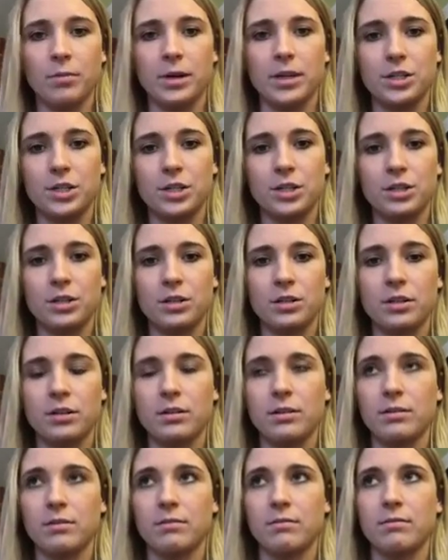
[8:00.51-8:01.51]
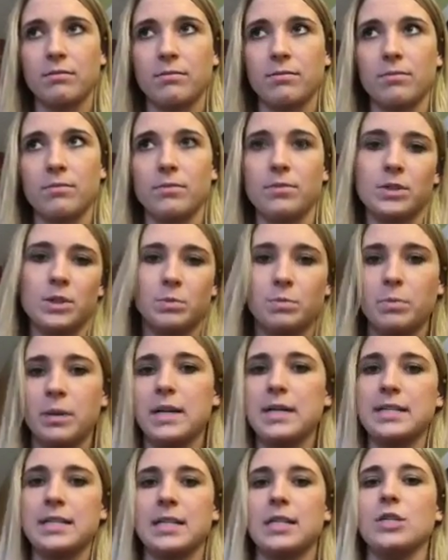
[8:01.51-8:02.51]
much
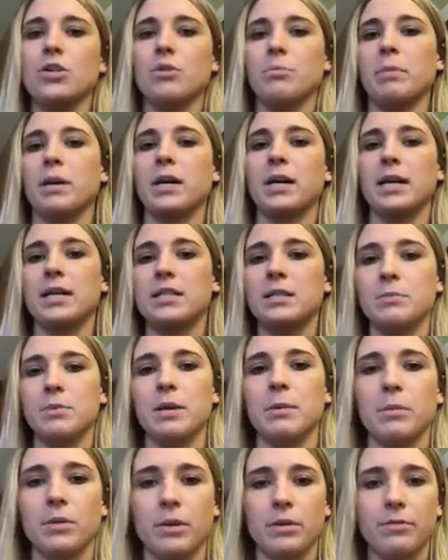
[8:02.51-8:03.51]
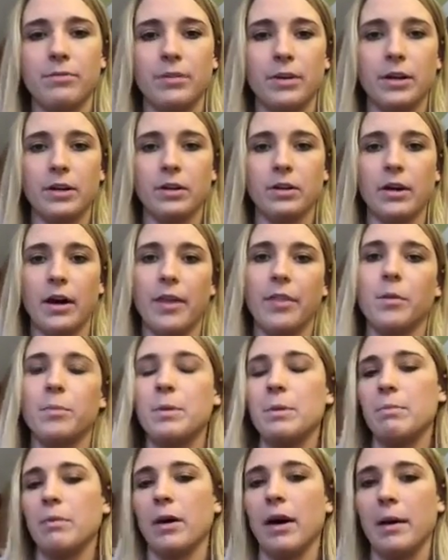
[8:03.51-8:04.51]
space in your bucket to be able to fill other
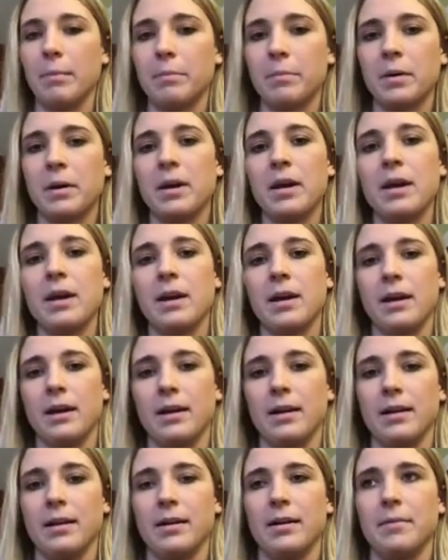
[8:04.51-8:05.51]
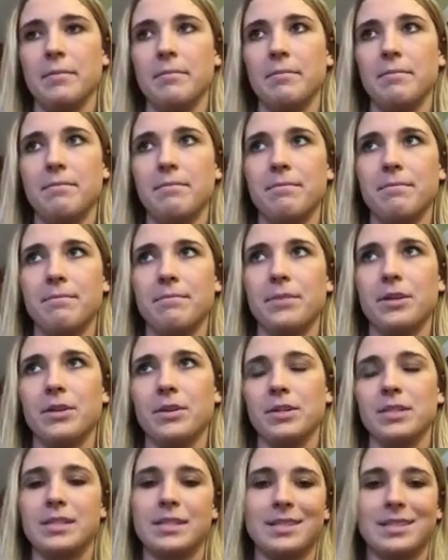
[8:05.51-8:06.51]
people up.
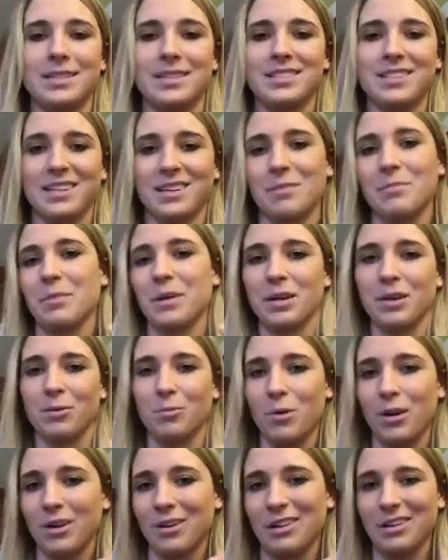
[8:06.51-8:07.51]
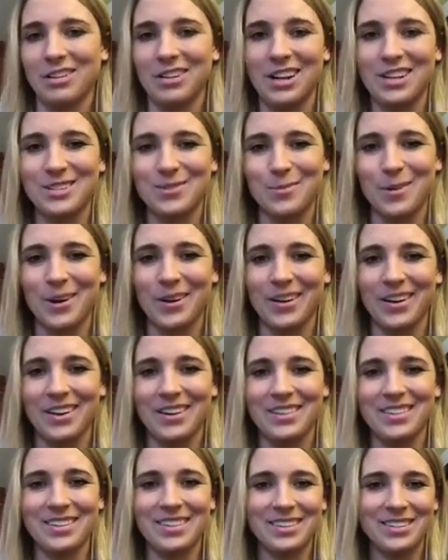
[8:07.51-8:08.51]
It's like a bucket of water, a glass of
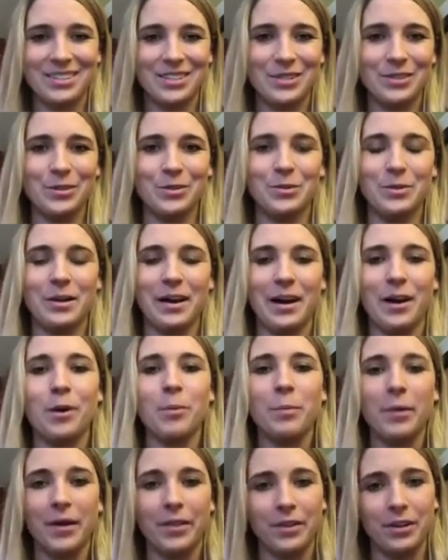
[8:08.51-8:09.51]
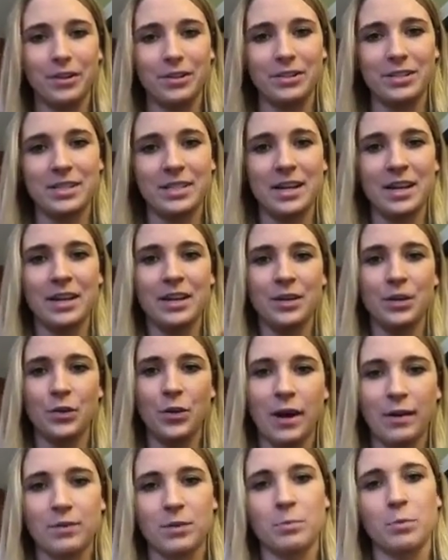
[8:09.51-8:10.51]
water. To help others, you
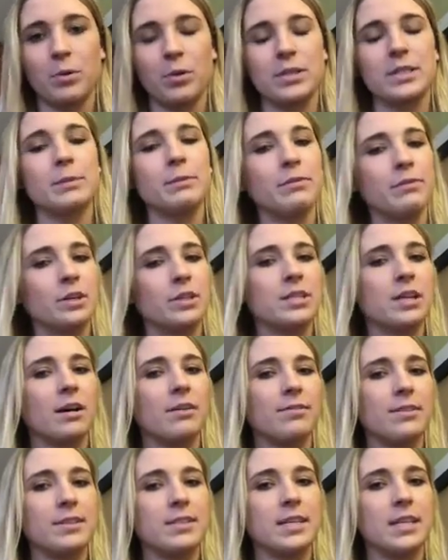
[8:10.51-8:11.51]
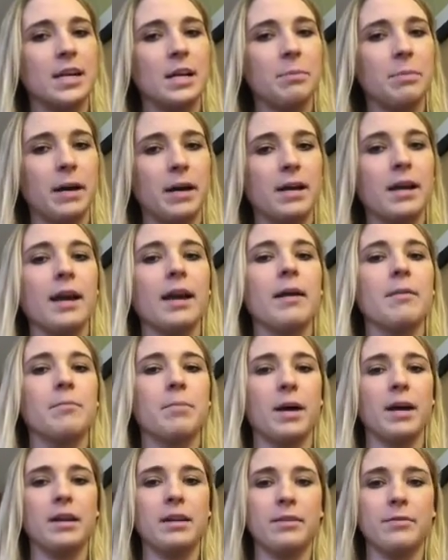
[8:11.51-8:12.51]
have to pour some of yourself into their bucket,
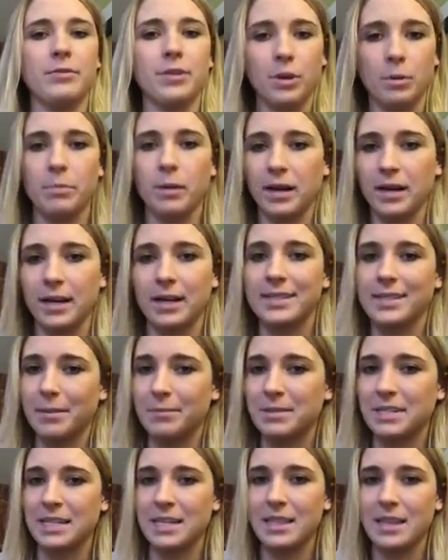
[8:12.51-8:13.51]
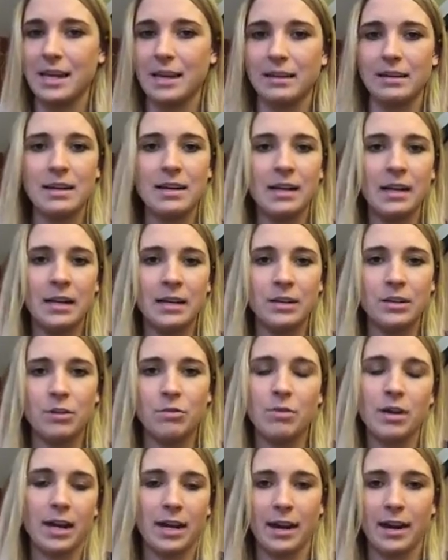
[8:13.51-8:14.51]
but if your bucket is empty, then you
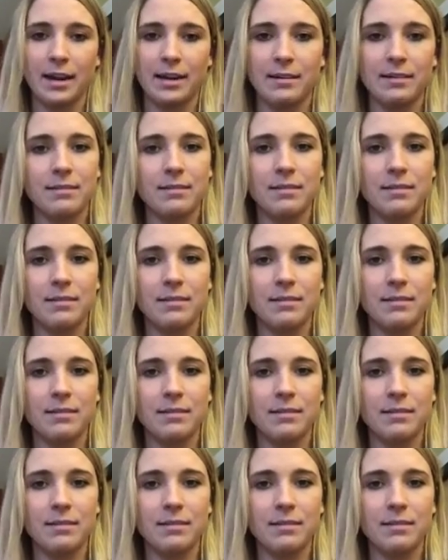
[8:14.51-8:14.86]
cannot